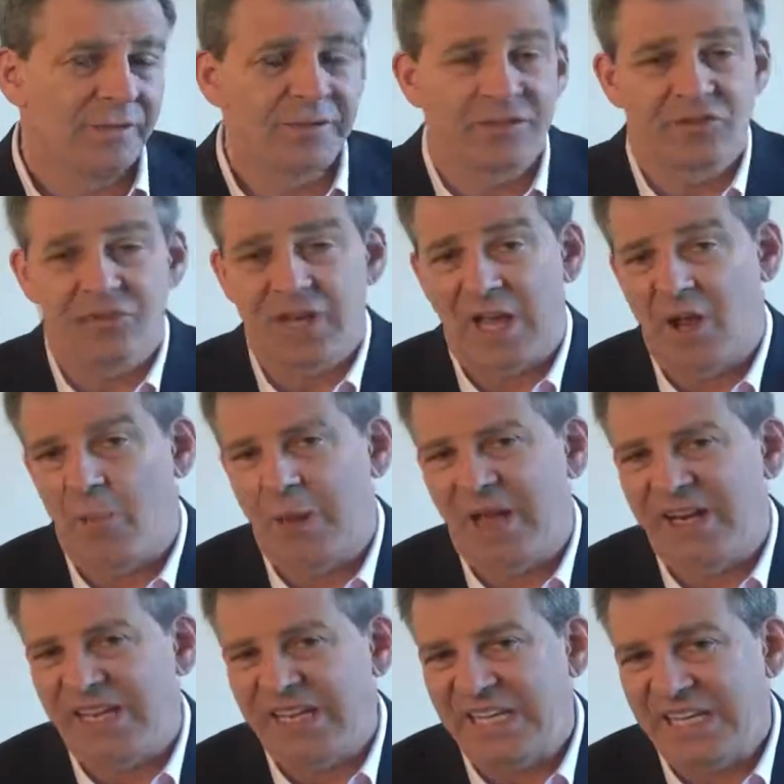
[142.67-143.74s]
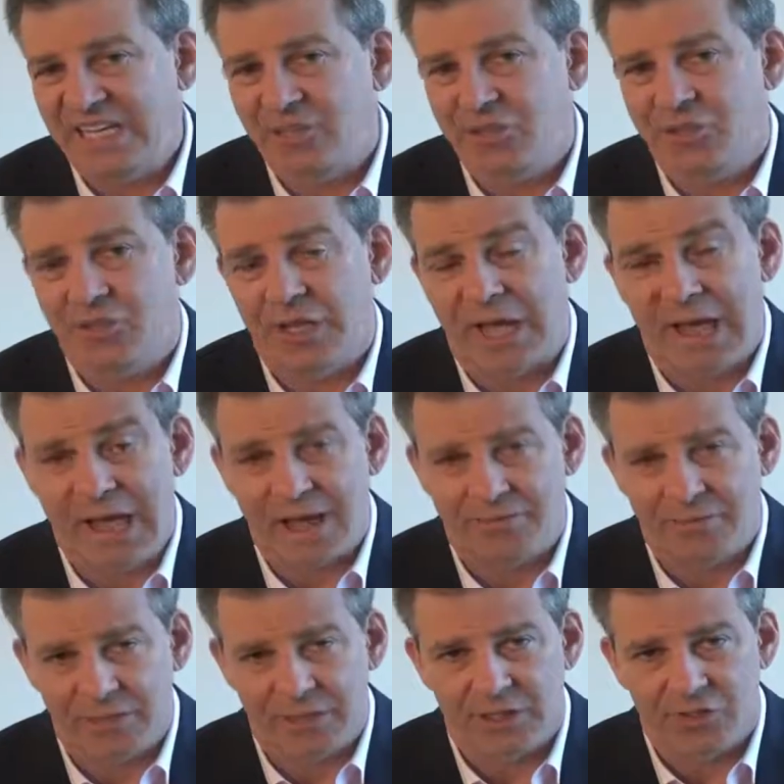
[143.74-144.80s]
These are now about 1 inch to
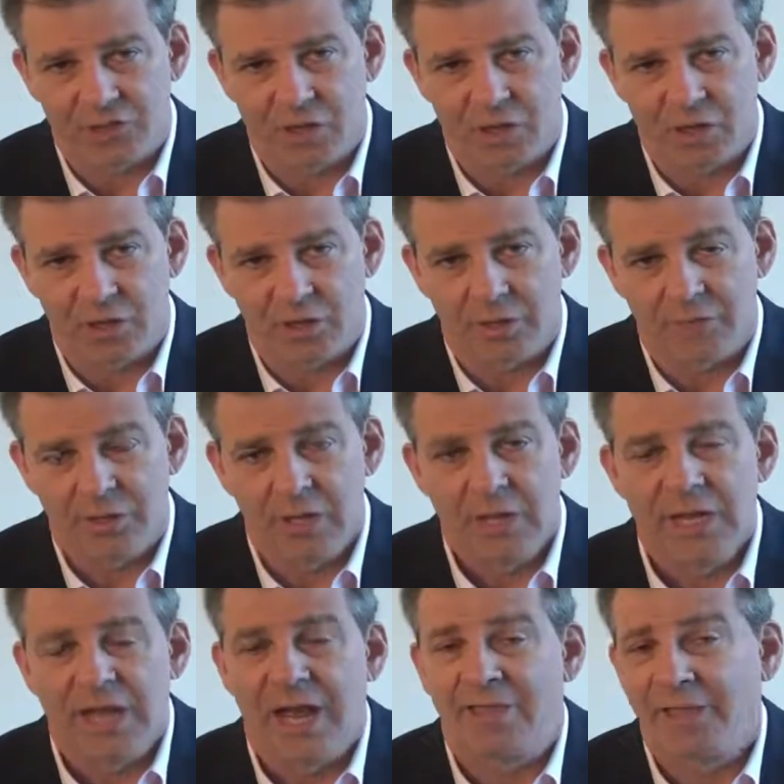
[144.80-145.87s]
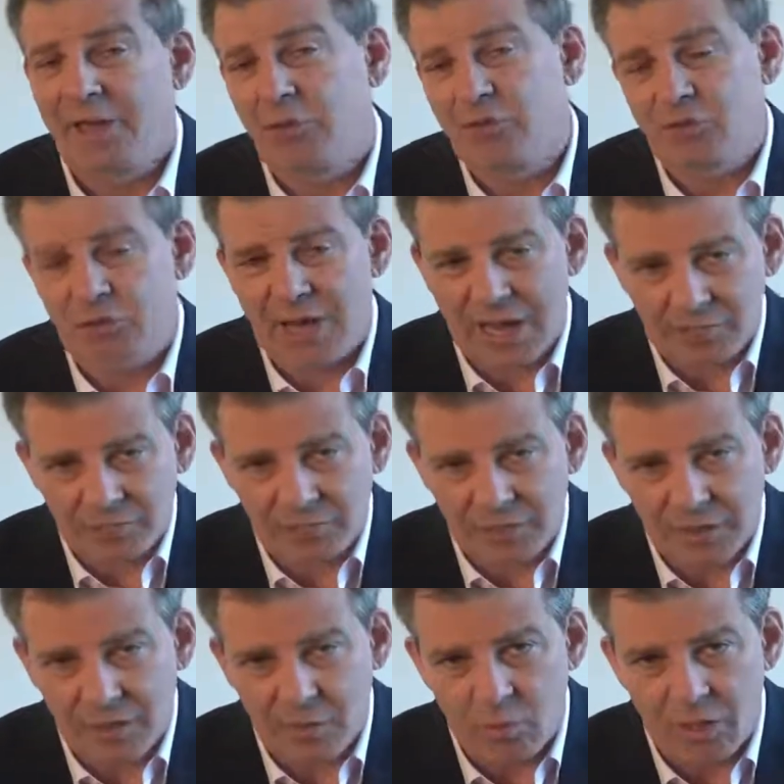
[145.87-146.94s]
half an inch long, and they don't travel
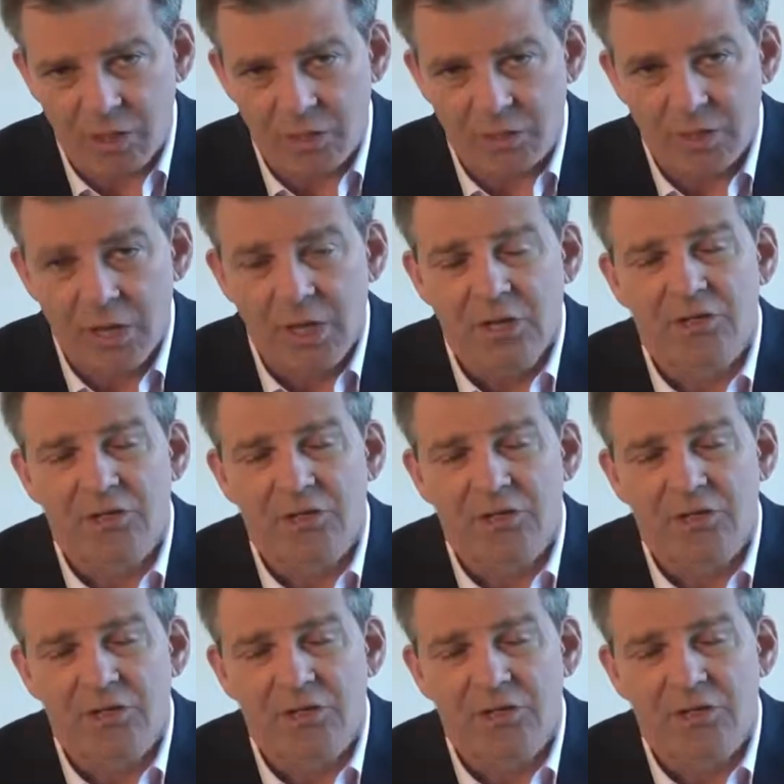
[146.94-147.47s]
very well.